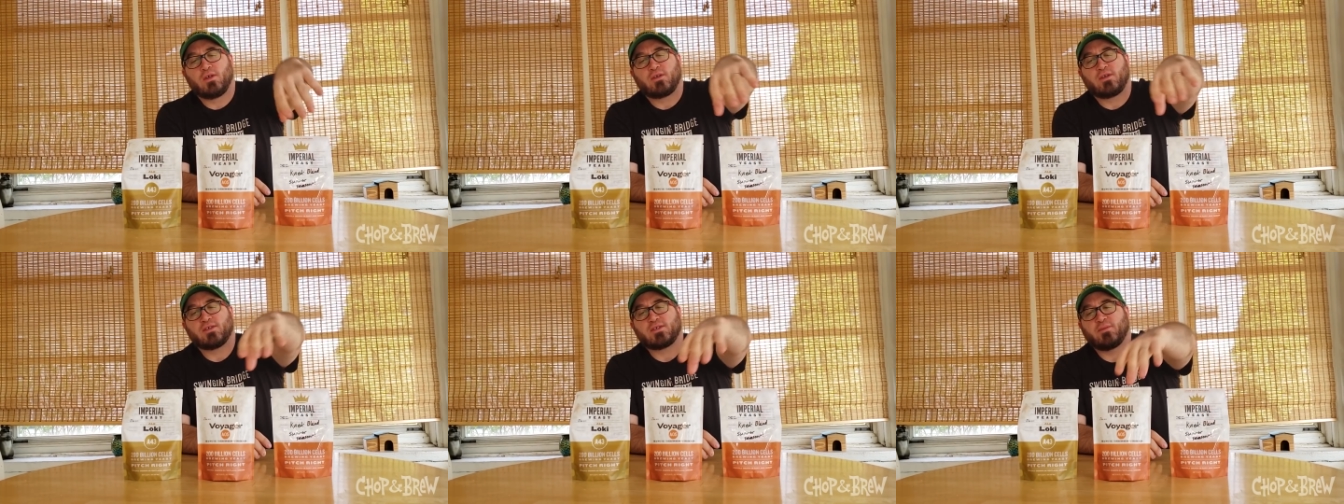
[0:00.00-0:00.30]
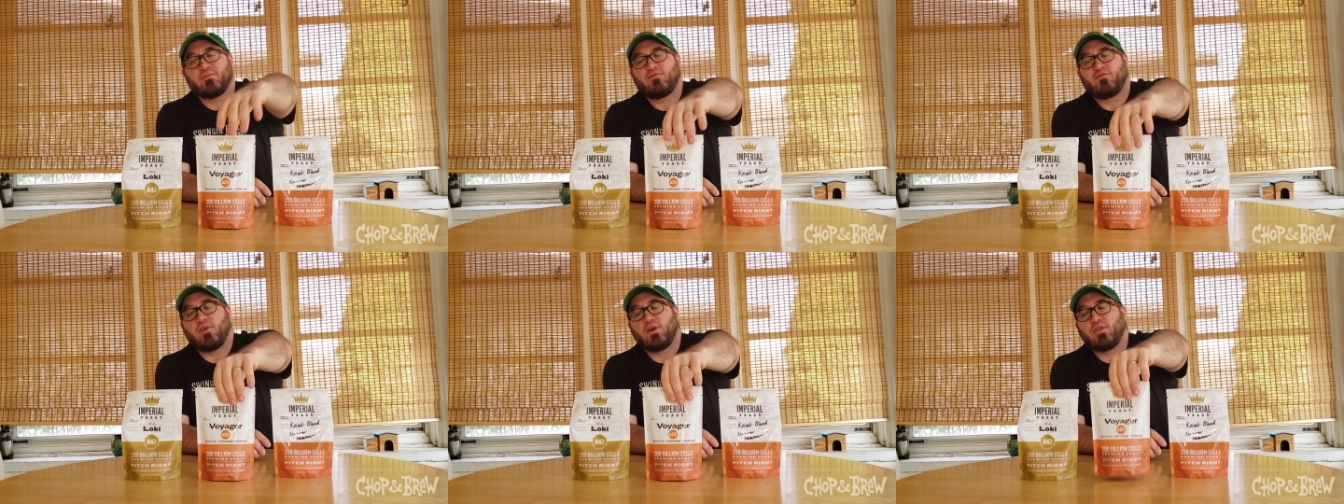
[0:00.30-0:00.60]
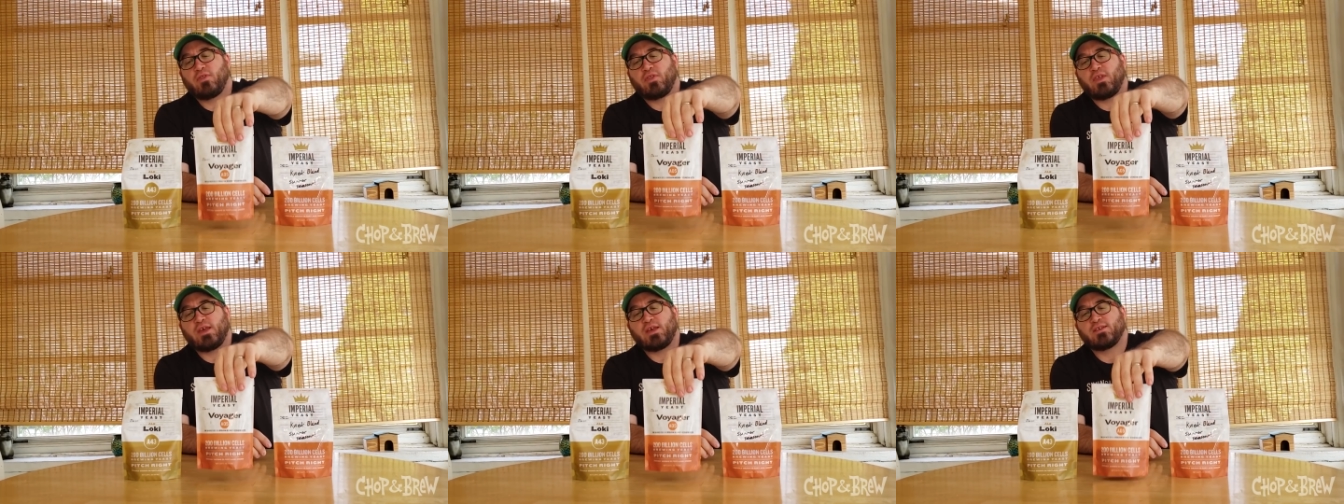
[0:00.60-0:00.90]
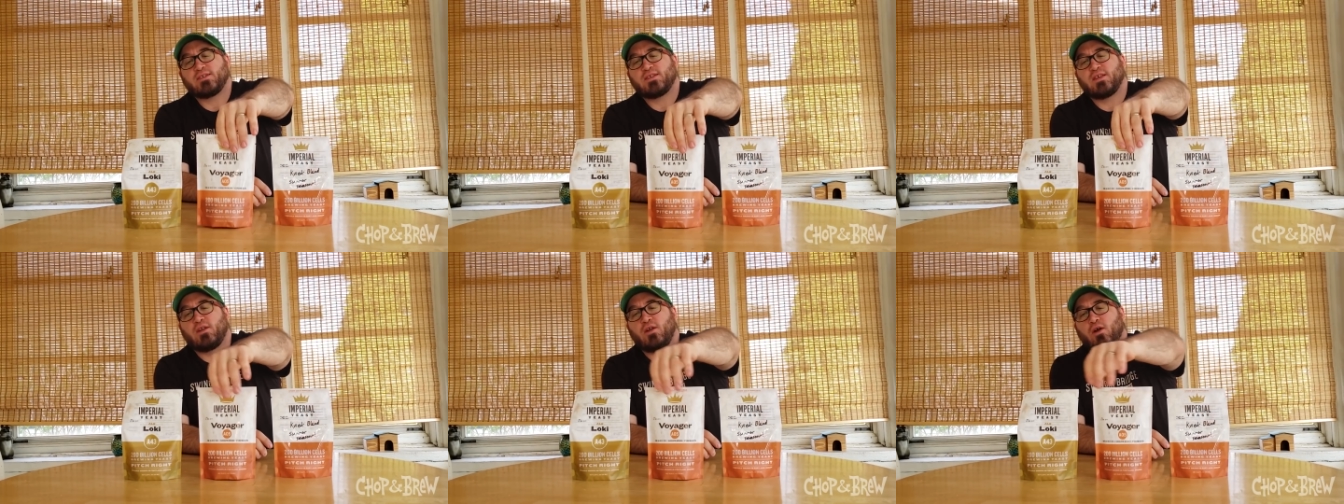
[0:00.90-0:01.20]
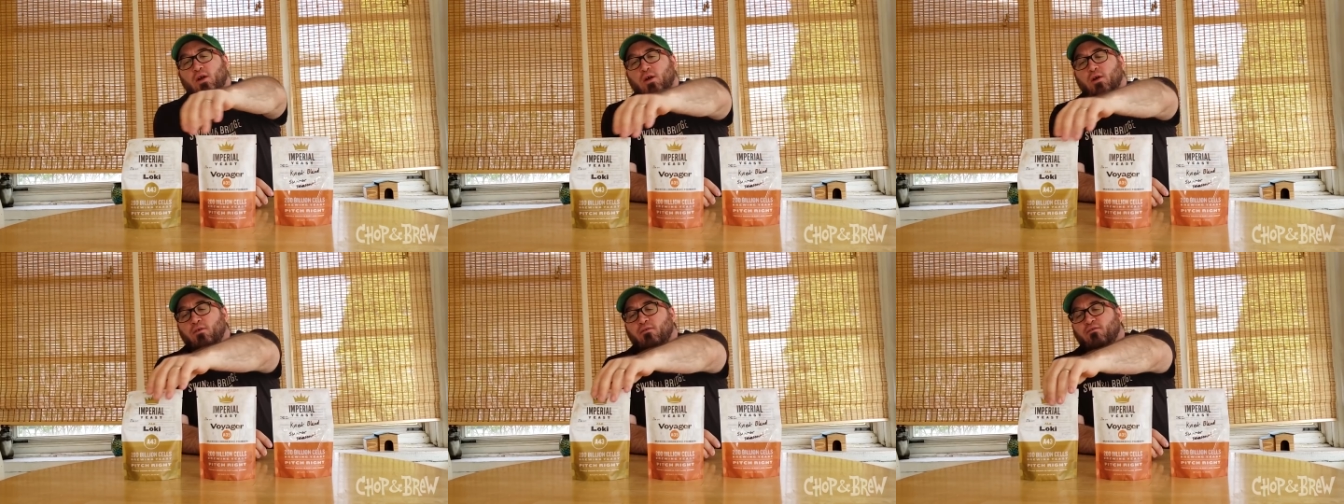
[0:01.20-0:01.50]
to some fun things that
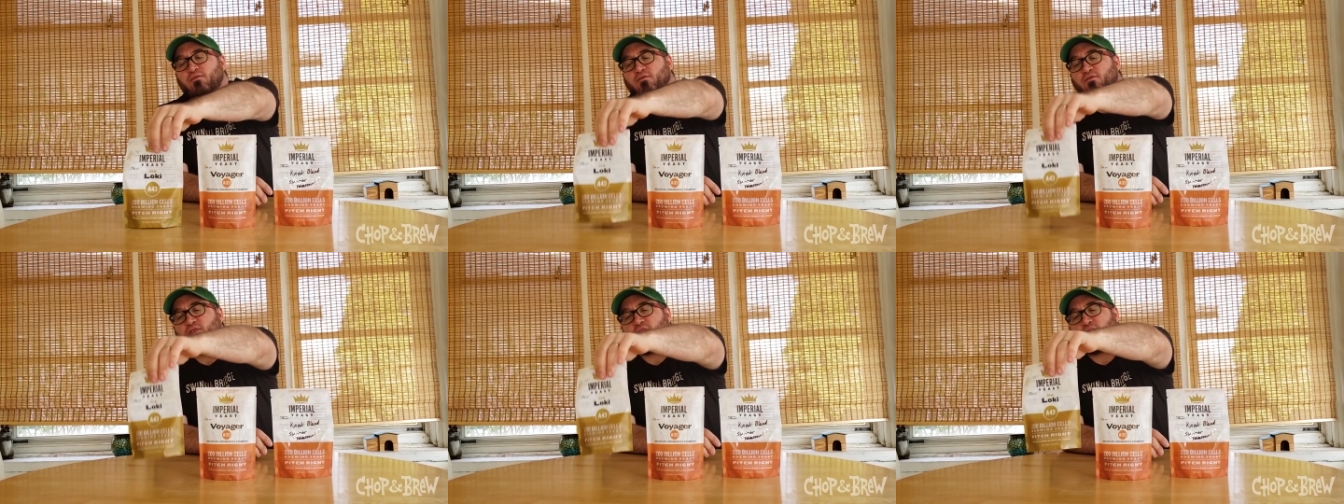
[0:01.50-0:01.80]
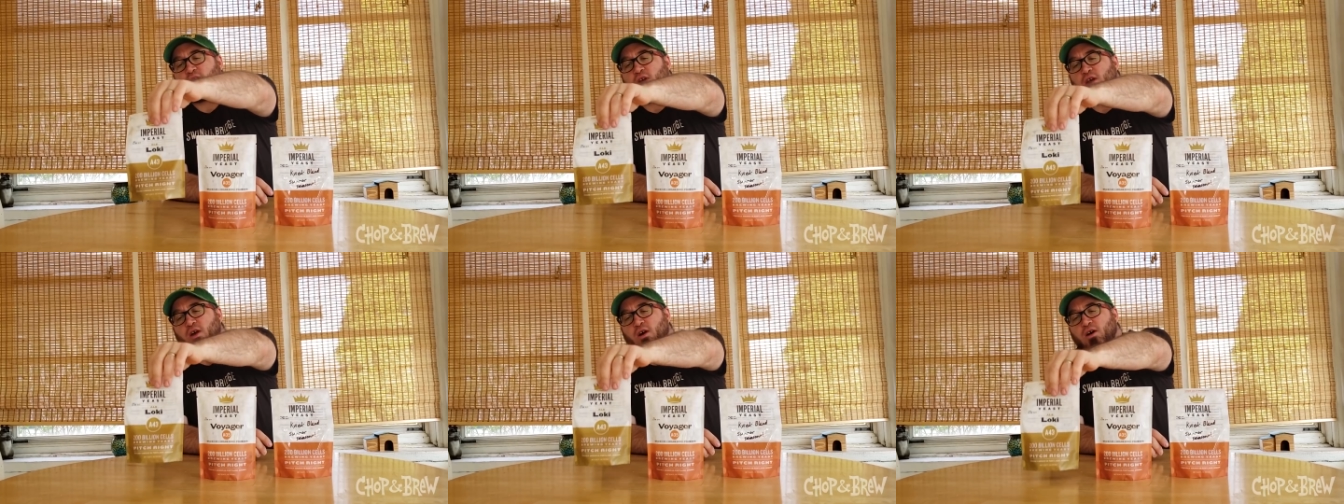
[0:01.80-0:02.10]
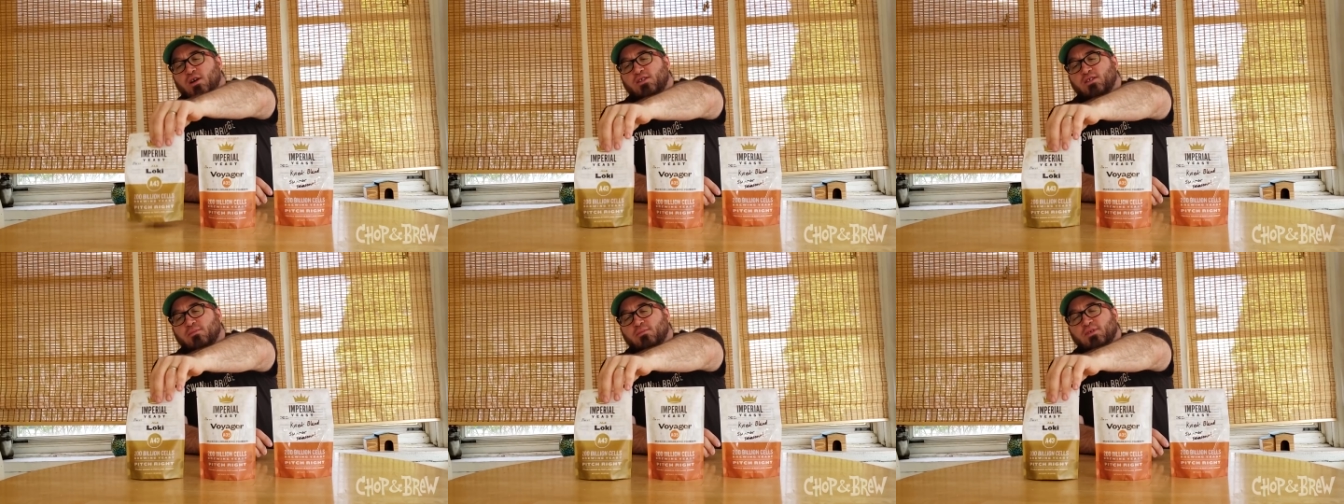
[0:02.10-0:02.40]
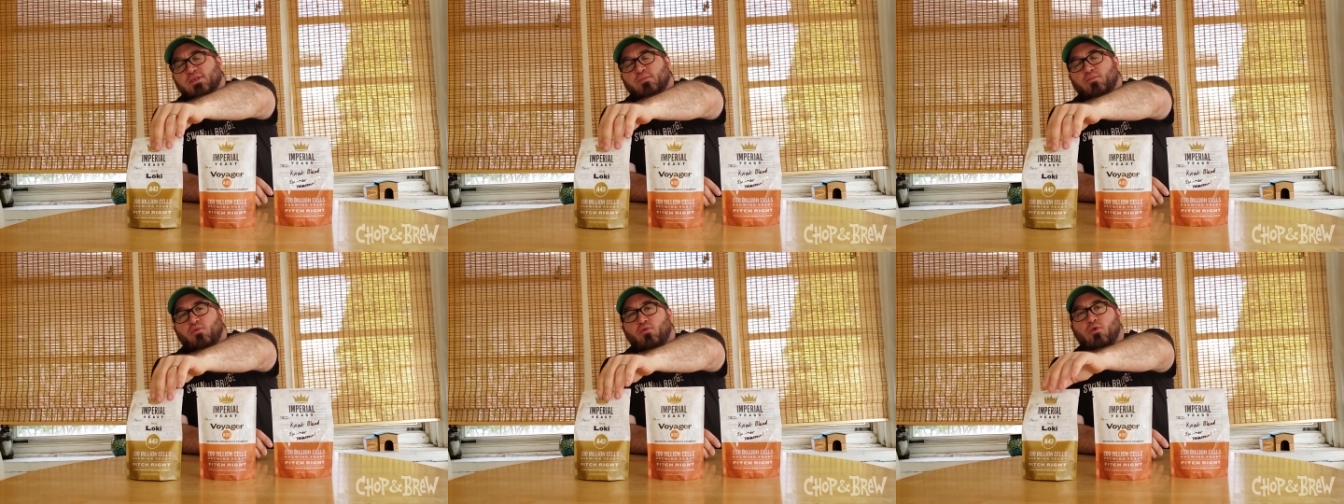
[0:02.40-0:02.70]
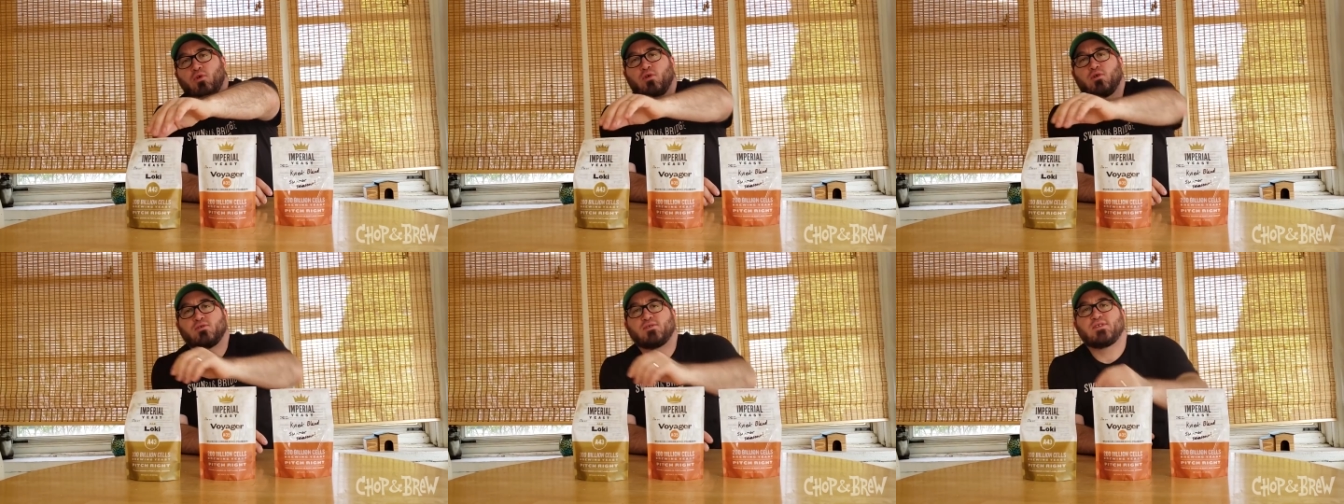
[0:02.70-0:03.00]
our very awesome
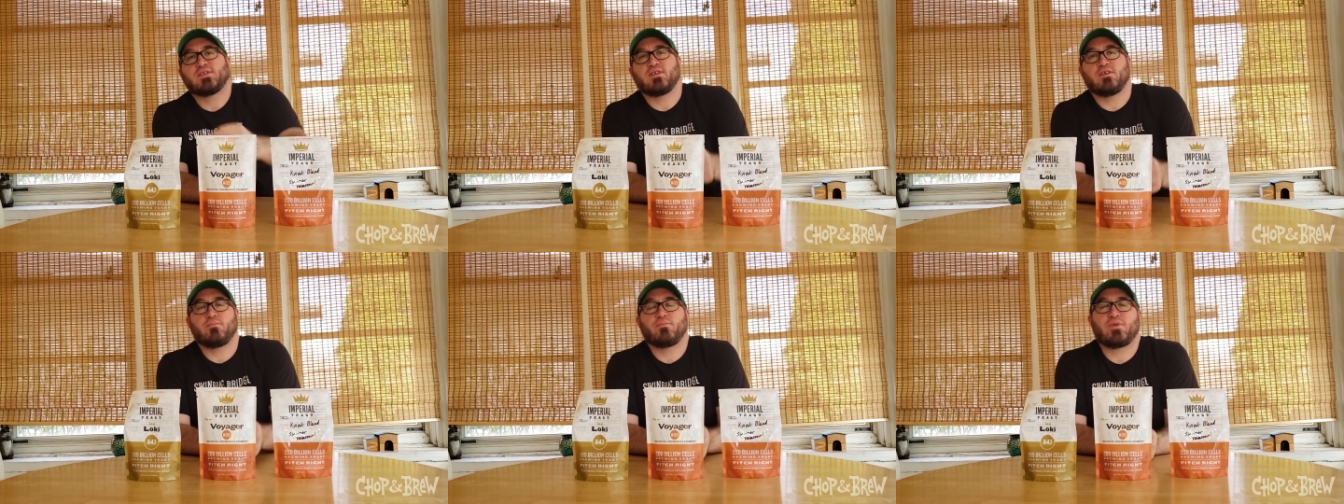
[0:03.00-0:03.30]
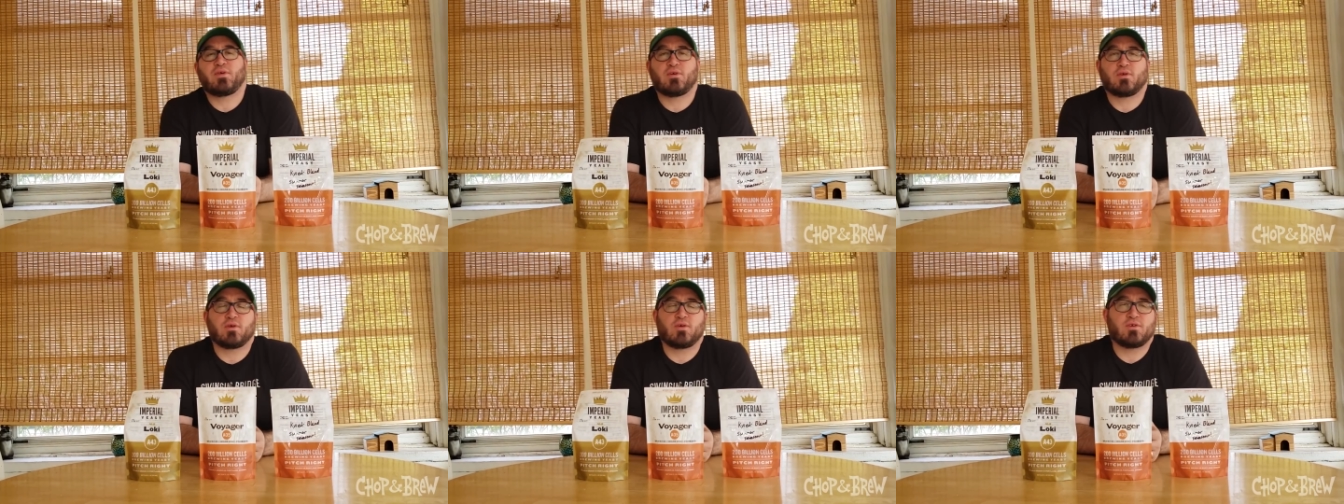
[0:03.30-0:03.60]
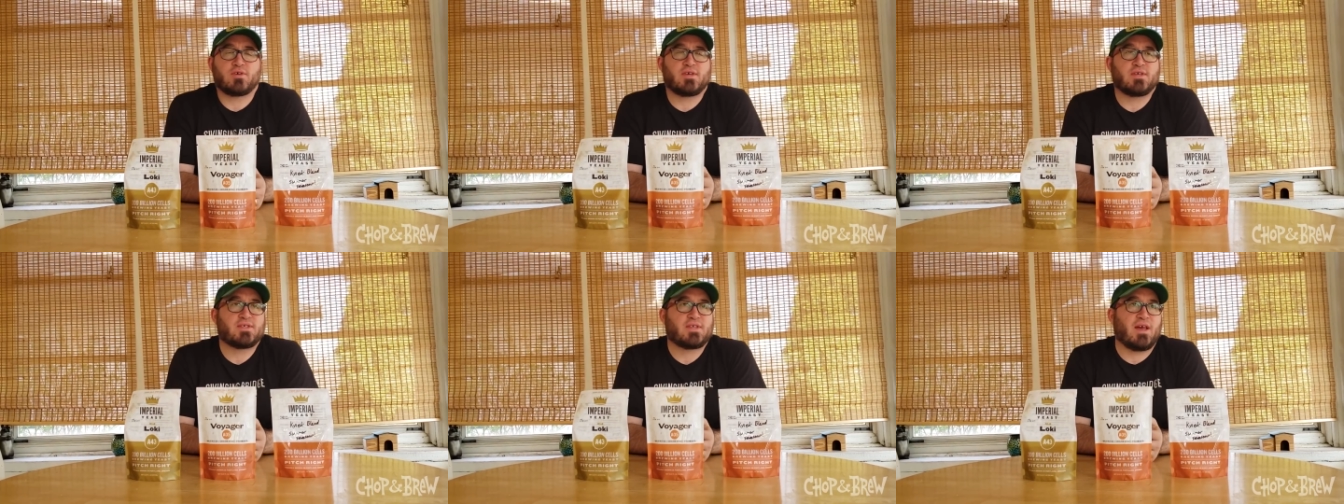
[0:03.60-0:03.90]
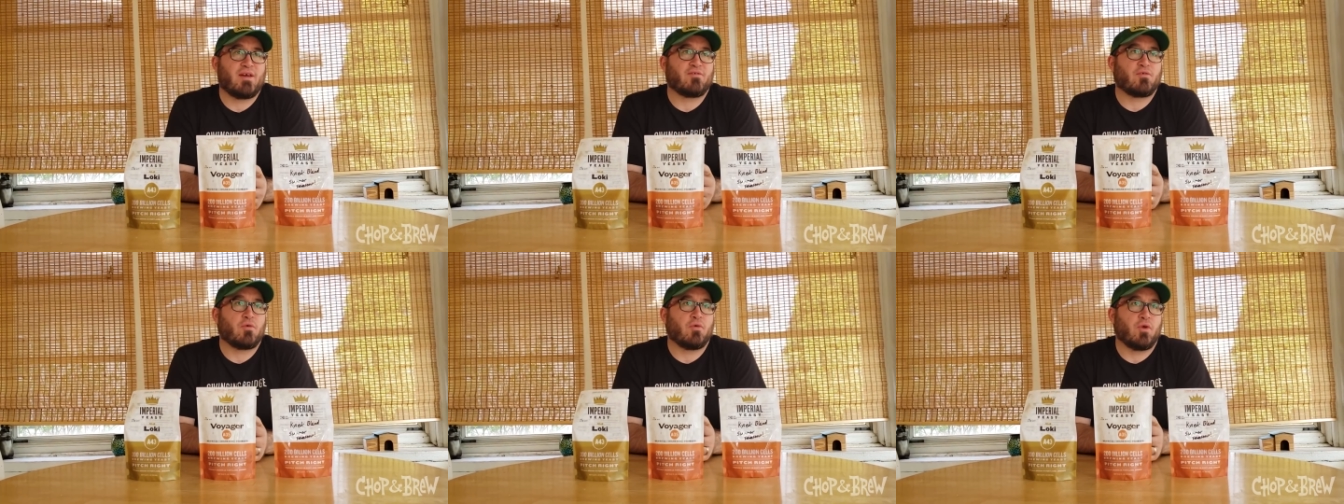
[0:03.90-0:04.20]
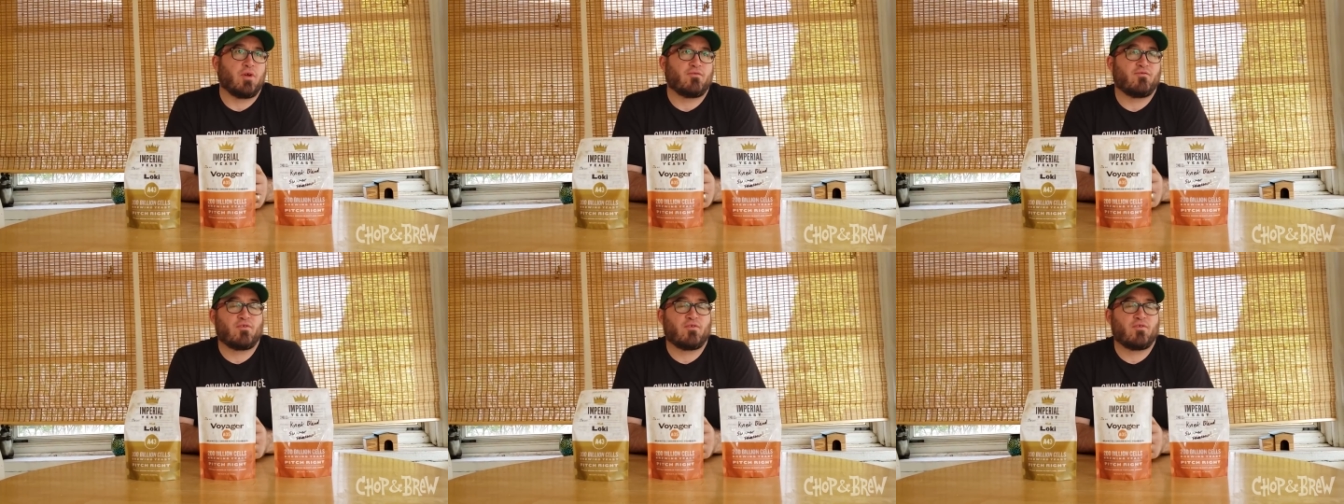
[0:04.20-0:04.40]
supporters, Imperial Yeast, have going on.